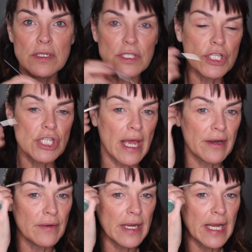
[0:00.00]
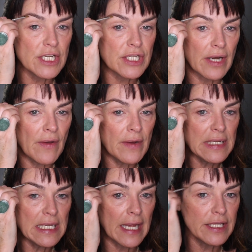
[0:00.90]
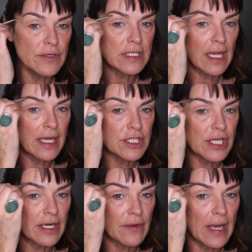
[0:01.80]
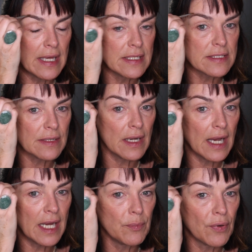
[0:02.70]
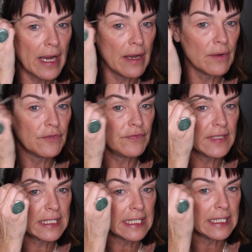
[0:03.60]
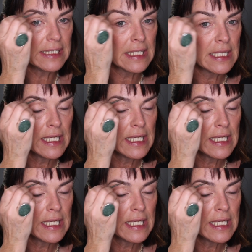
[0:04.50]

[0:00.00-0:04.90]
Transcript: Just a shadow, an eyeshadow. I really like using eyeshadow as eyebrow fill-in